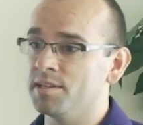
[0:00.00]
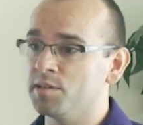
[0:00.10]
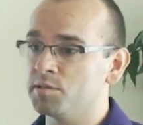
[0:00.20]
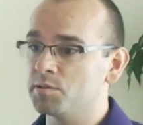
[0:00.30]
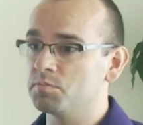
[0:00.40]

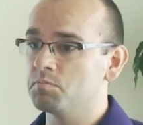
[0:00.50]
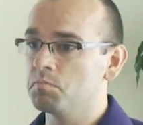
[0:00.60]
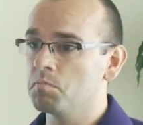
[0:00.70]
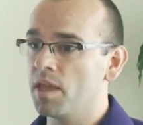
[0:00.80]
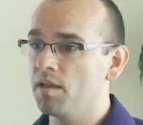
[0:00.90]
is
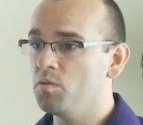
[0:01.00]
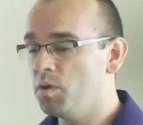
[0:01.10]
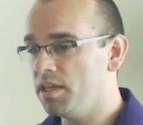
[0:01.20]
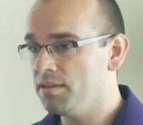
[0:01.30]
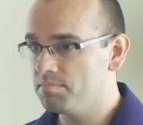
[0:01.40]

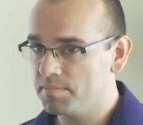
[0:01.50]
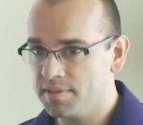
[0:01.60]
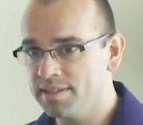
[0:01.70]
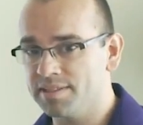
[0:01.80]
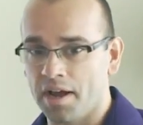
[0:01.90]
we,
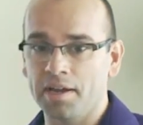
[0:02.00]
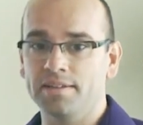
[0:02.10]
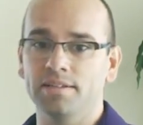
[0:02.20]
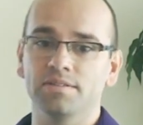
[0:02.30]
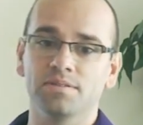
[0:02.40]
the
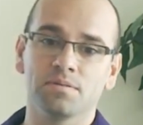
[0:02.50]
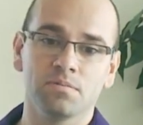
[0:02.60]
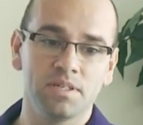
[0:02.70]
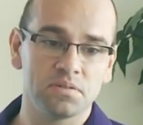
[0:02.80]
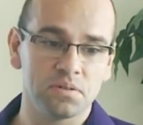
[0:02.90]
scientists, the
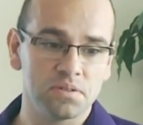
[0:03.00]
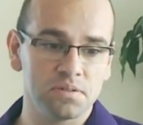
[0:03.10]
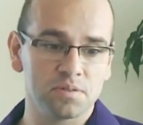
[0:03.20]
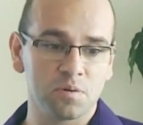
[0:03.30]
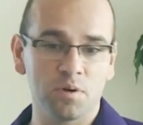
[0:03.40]

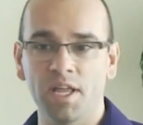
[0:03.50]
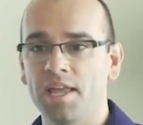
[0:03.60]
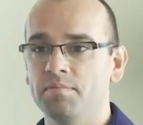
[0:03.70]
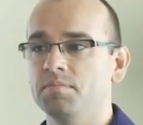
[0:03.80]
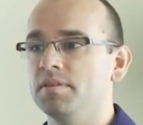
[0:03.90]
researchers,
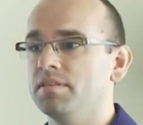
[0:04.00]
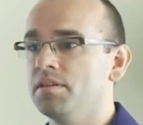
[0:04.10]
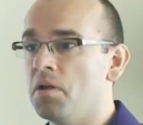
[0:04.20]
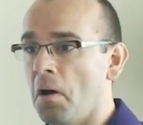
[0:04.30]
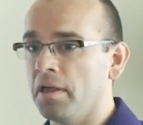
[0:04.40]
create
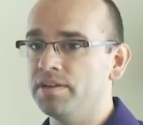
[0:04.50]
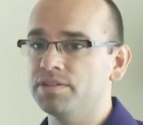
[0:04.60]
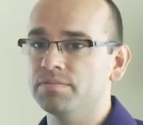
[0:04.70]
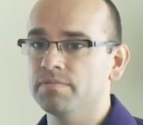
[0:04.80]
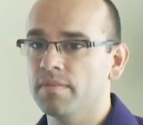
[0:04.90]
the
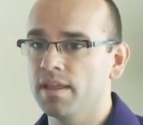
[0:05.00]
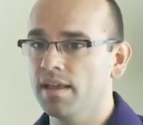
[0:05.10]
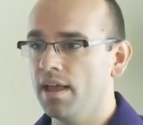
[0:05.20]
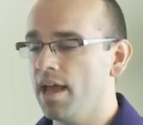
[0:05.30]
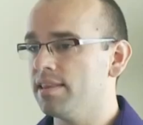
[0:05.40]
knowledge,
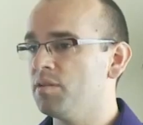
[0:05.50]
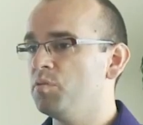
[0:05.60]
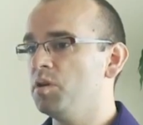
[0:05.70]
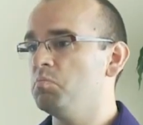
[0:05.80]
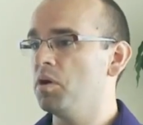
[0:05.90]
and then
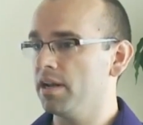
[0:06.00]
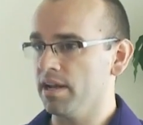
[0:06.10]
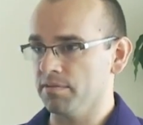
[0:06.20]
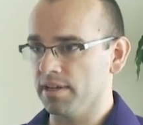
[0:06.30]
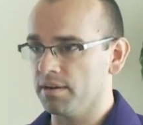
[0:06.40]
we put it
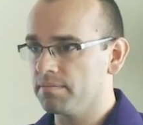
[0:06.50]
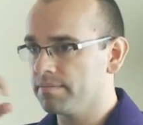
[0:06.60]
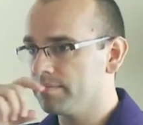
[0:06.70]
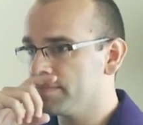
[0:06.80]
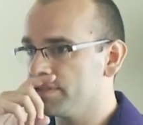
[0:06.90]
out there.
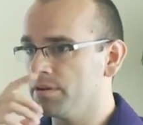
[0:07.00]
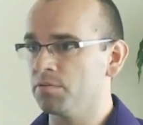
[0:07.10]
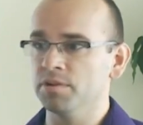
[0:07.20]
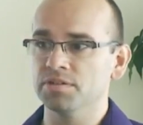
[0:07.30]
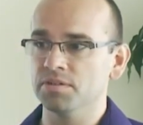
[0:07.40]
So
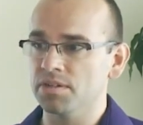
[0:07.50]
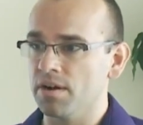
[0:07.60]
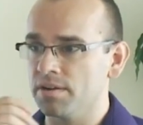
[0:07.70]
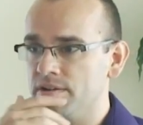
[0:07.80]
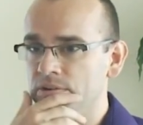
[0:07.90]
research
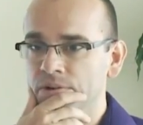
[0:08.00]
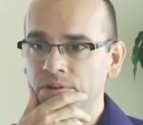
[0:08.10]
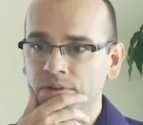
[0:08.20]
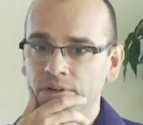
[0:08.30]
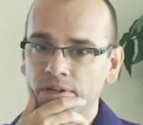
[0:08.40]

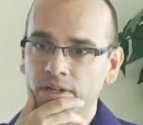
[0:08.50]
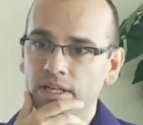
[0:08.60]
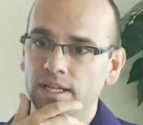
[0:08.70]
article or,